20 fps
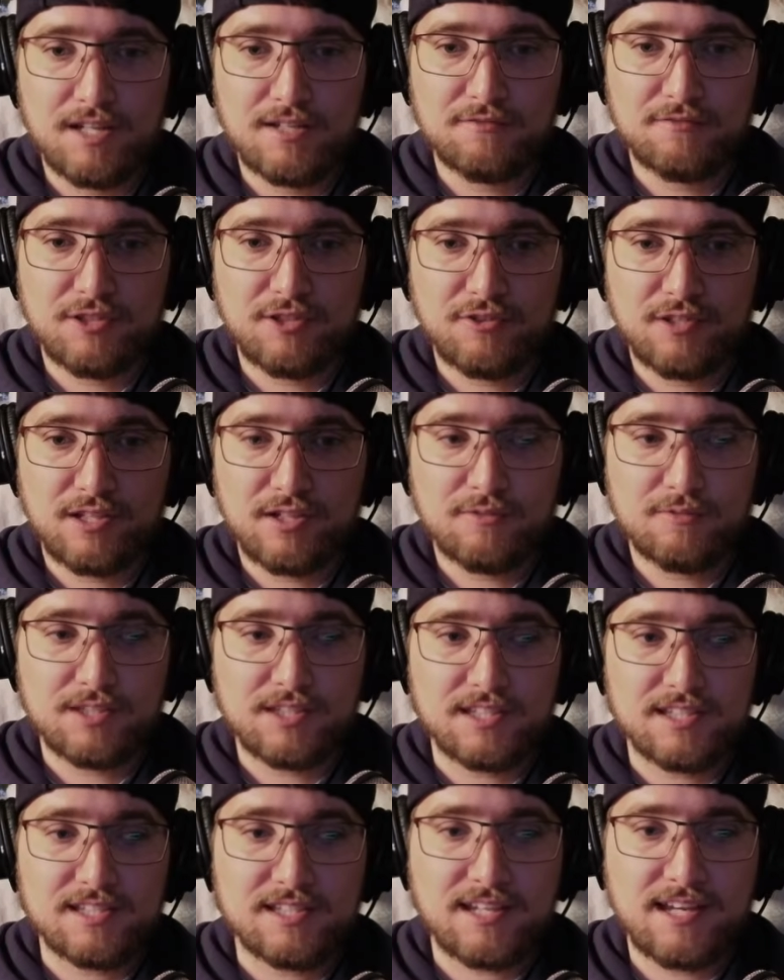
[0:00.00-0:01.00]
view here with
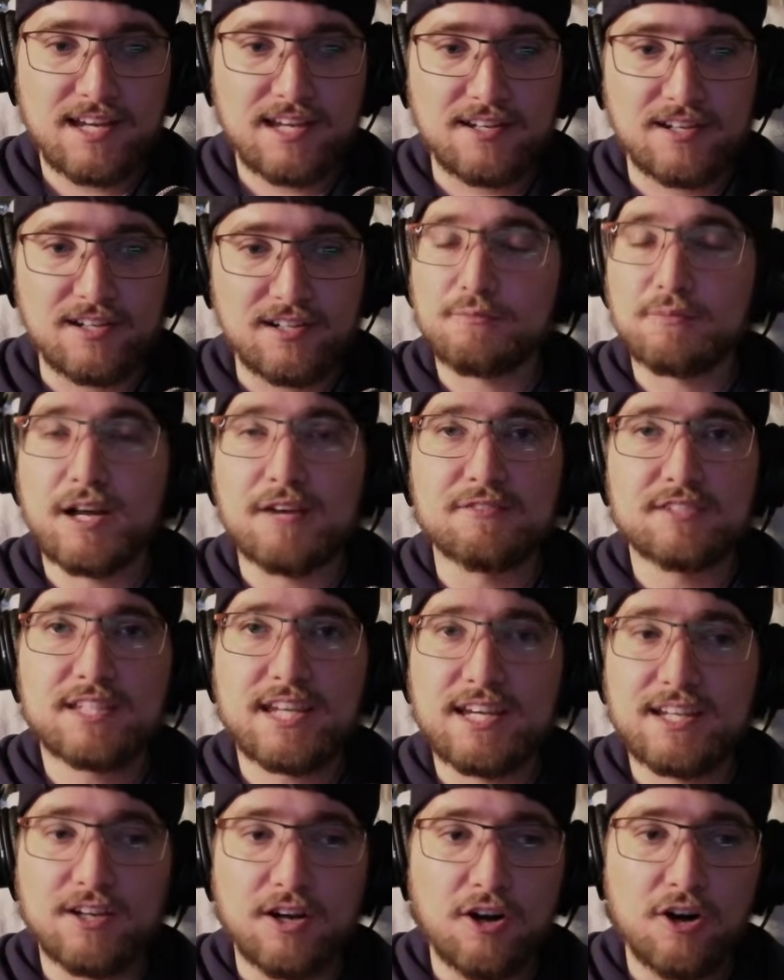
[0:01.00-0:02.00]
the scanner, I've
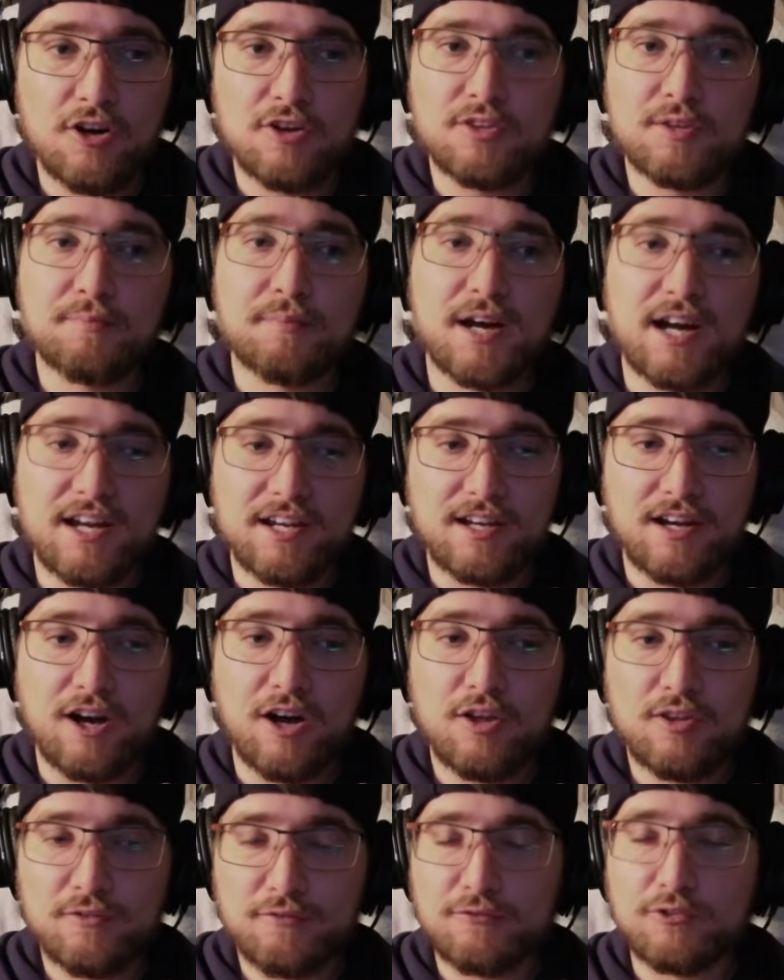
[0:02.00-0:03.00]
scanned all
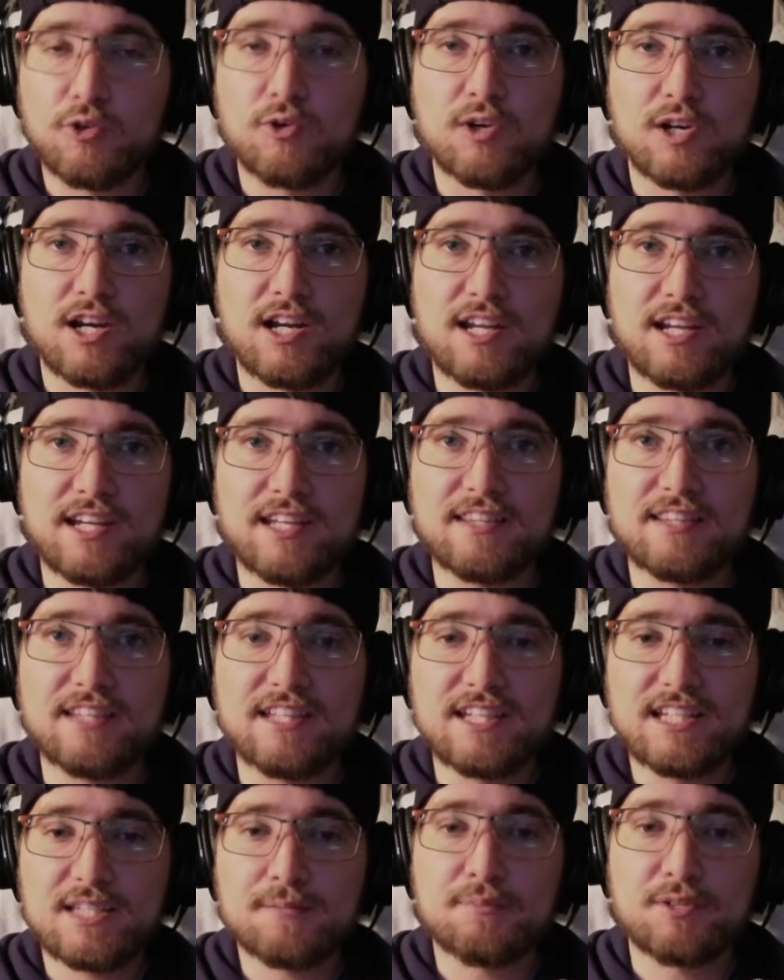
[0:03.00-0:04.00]
the flora in
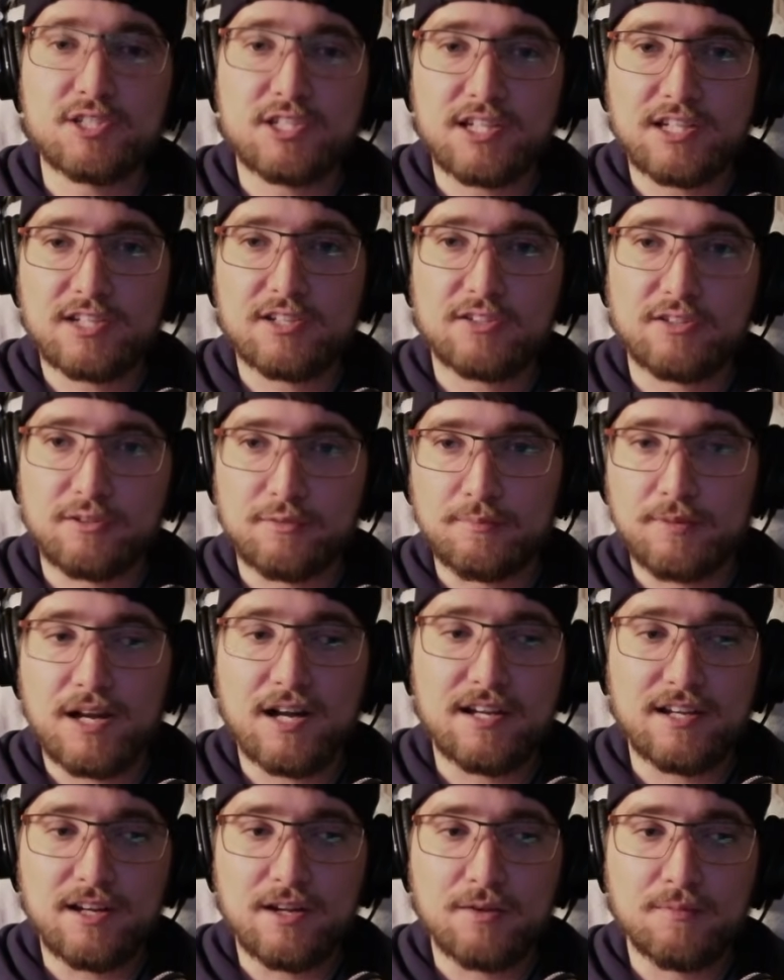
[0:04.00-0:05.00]
this particular
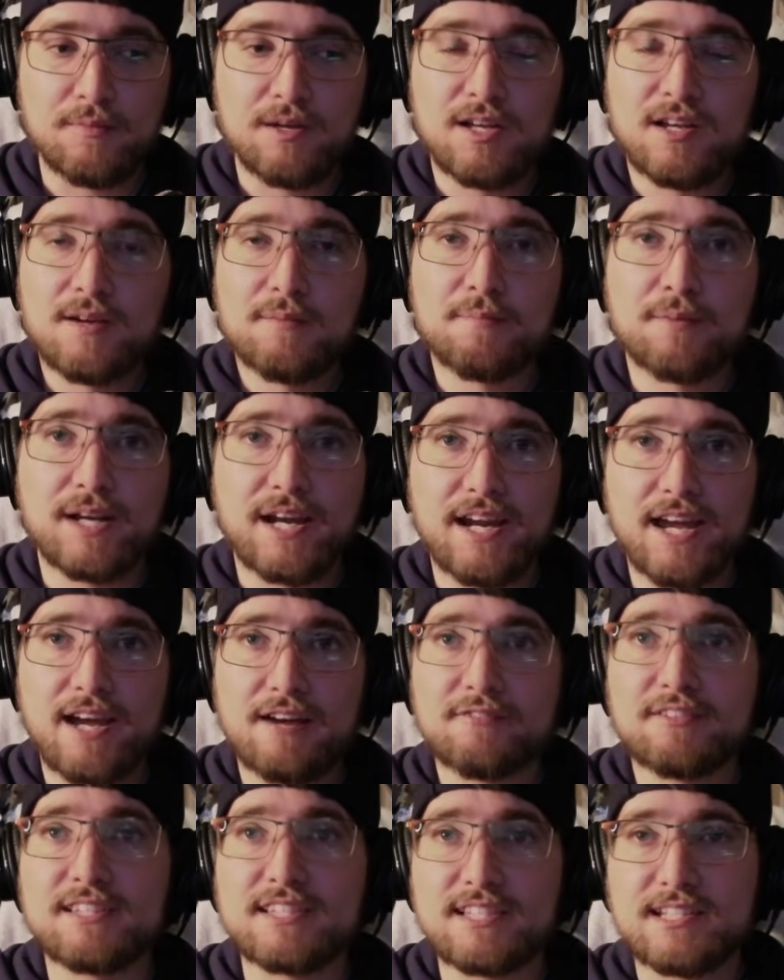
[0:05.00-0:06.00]
biome, but I
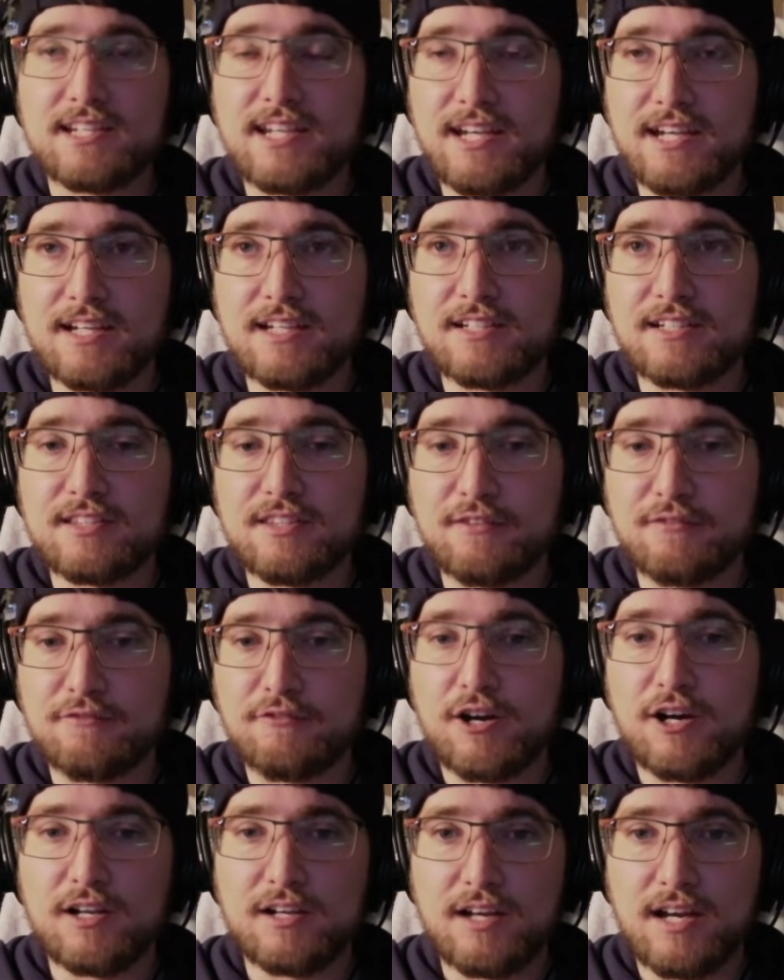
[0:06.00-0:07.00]
haven't scanned the
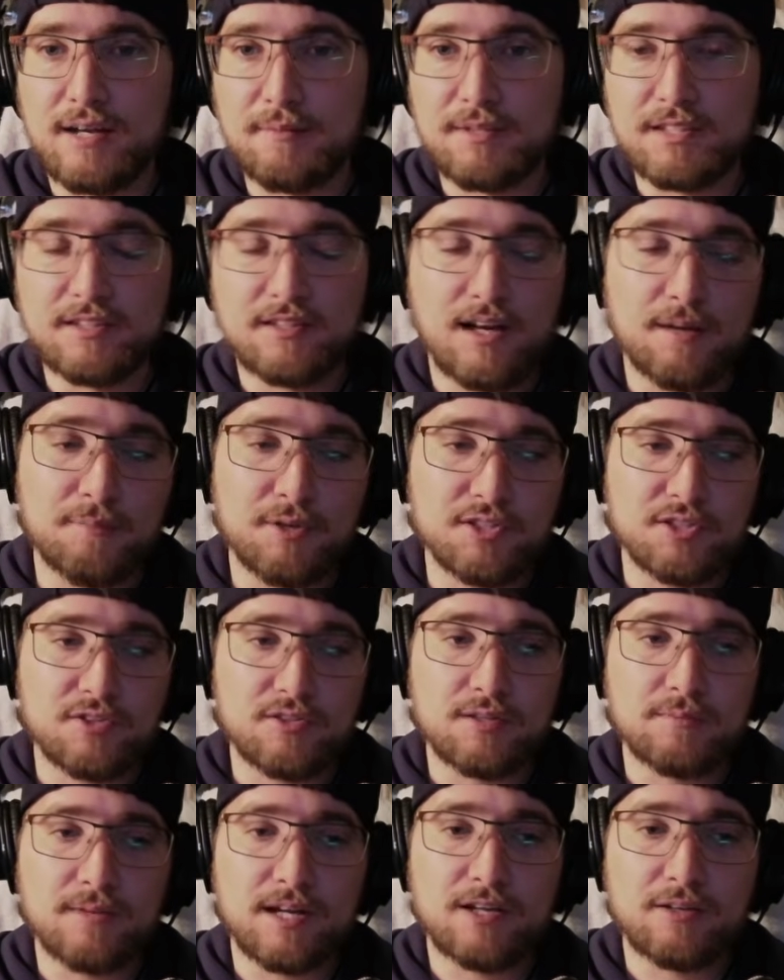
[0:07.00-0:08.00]
fauna. I'm also in
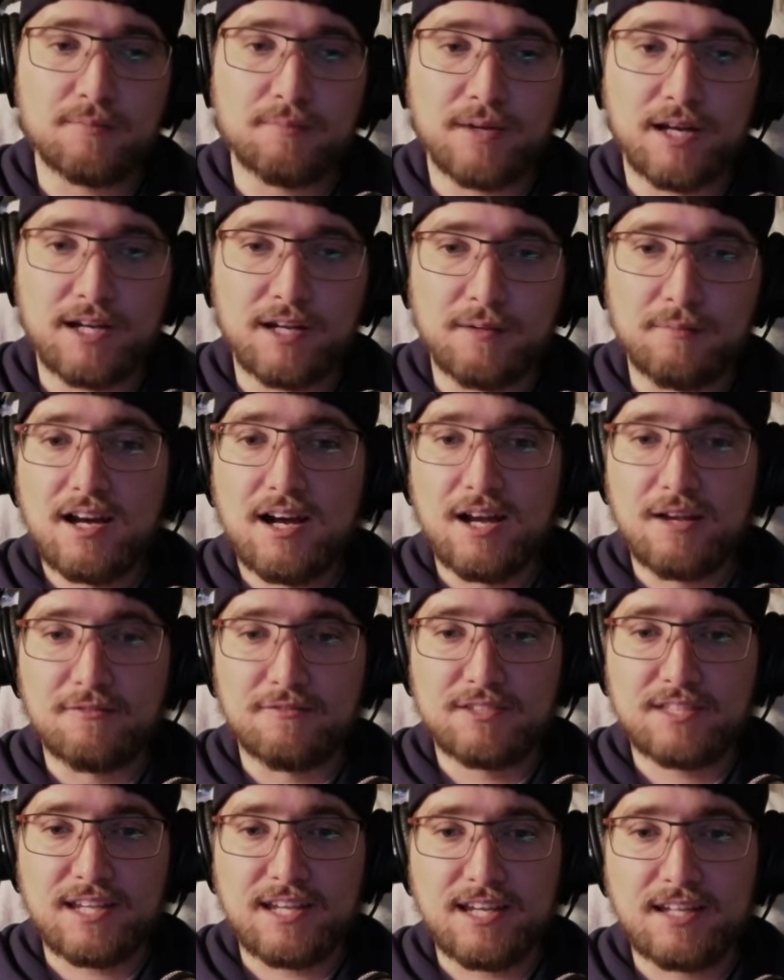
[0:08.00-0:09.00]
the mountain biome. I've
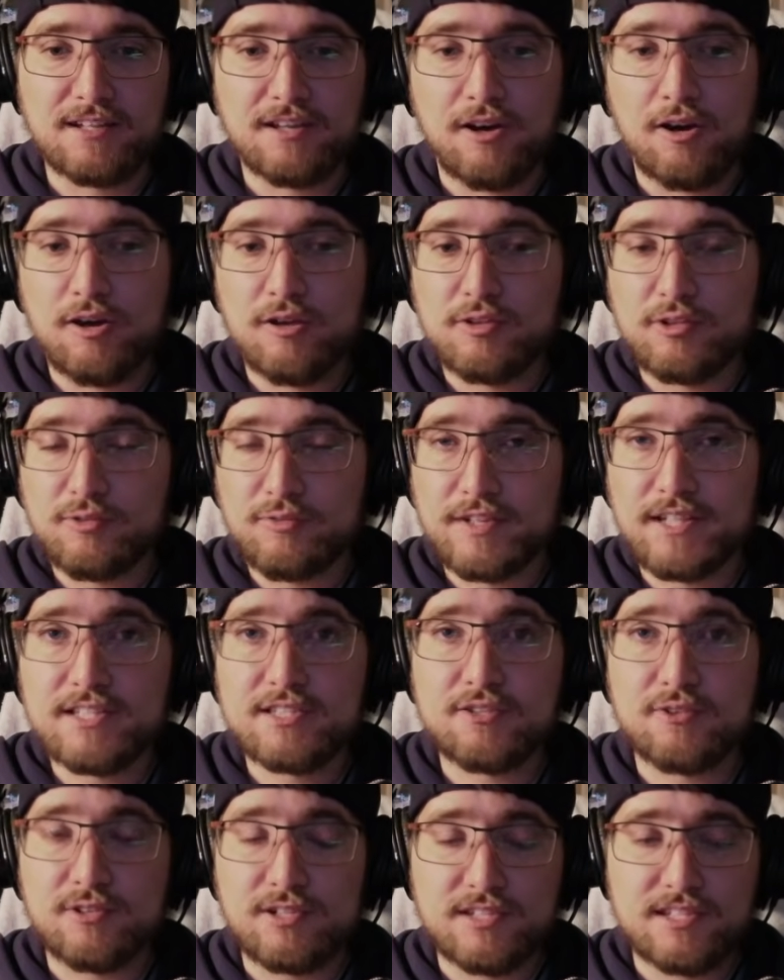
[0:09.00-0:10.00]
scanned all the
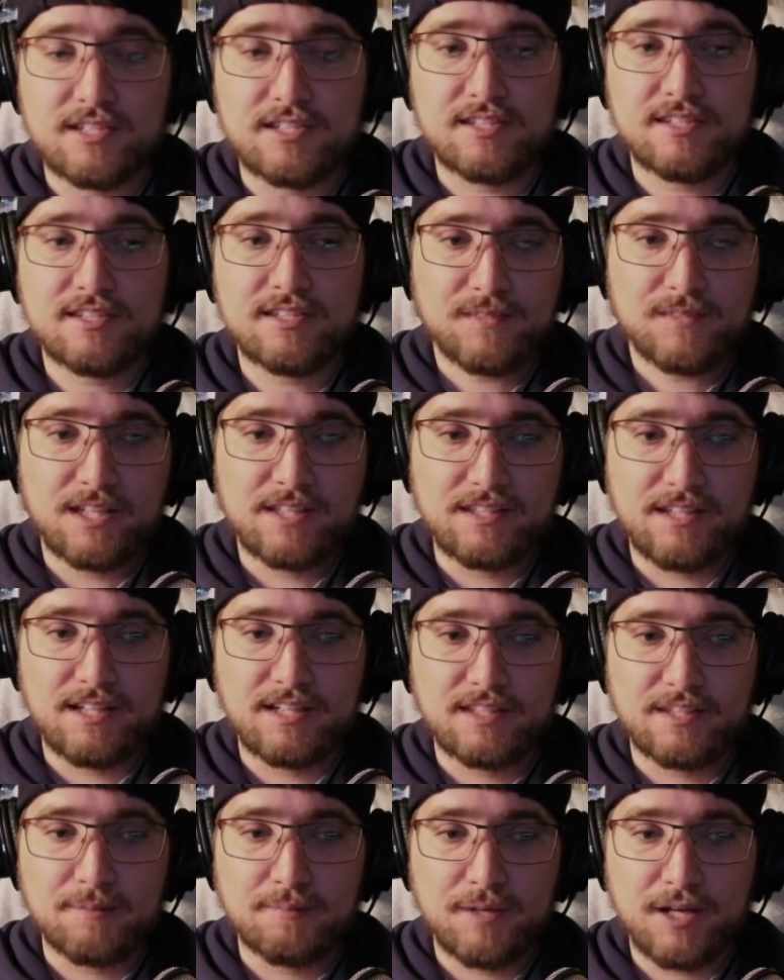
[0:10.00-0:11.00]
resources, and then
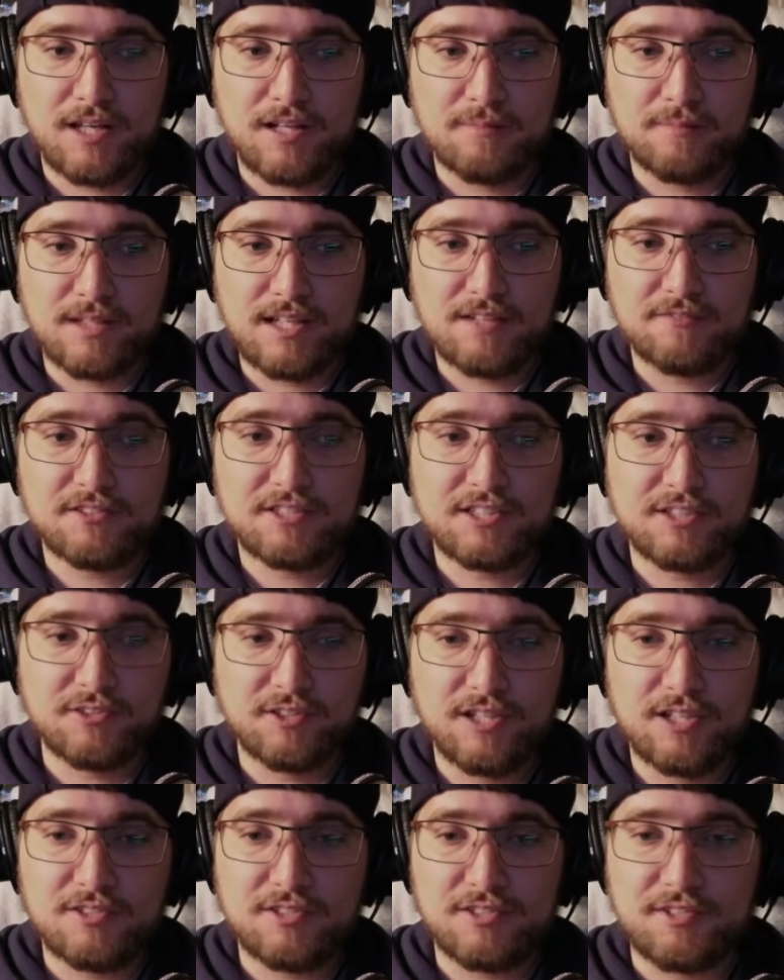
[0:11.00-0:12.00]
at the bottom left,
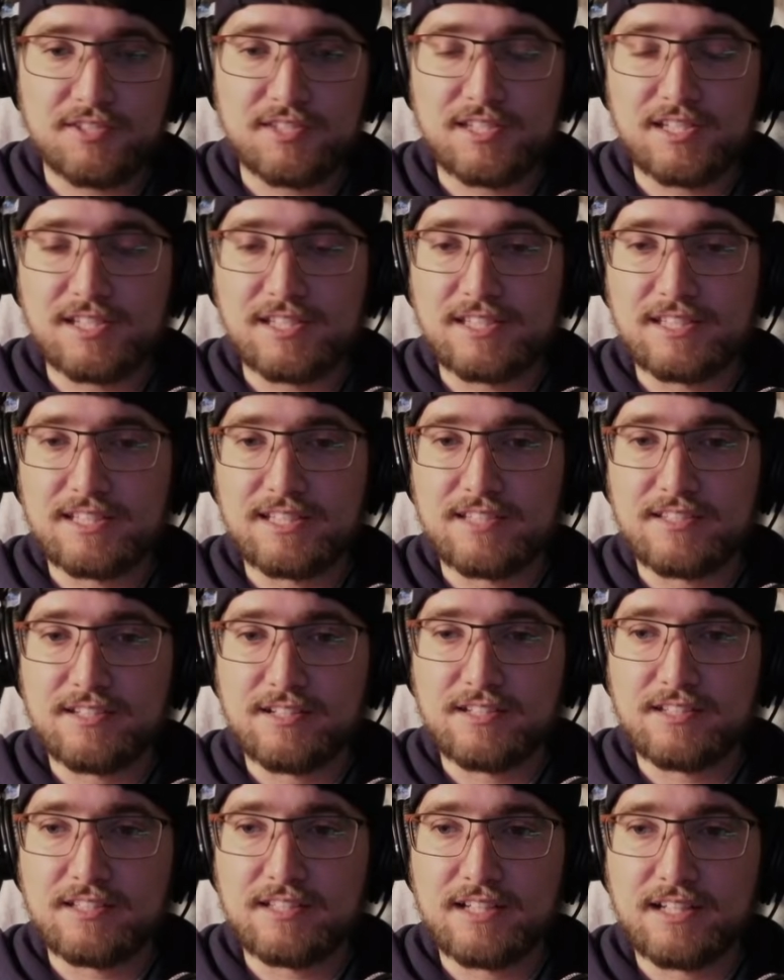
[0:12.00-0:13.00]
you'll also see these
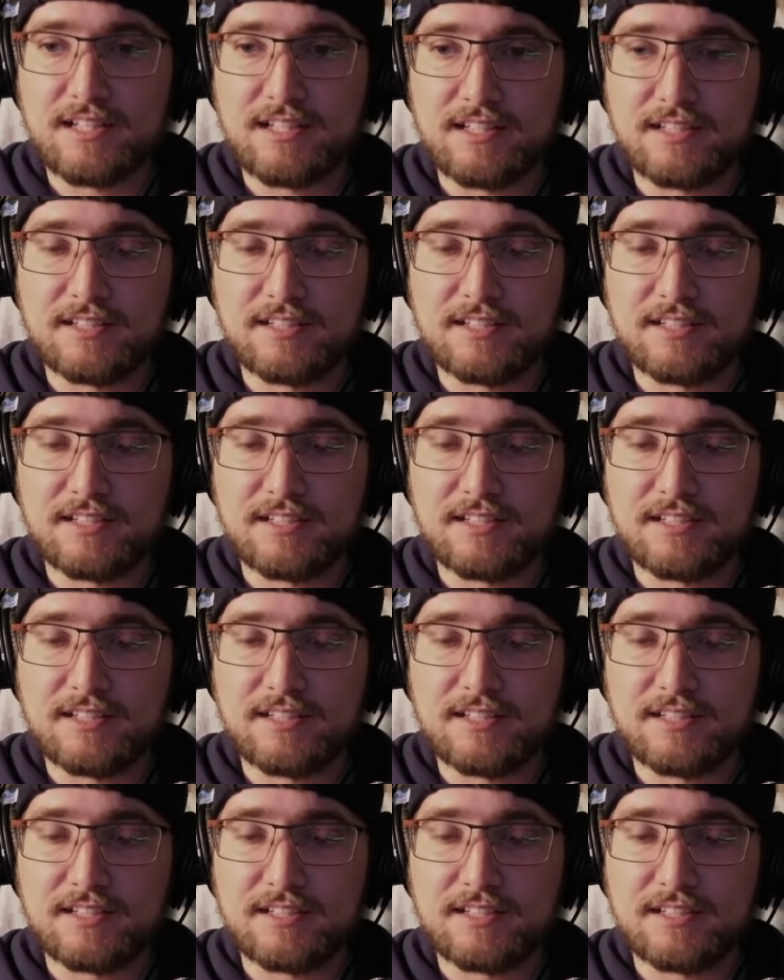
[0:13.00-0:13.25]
little,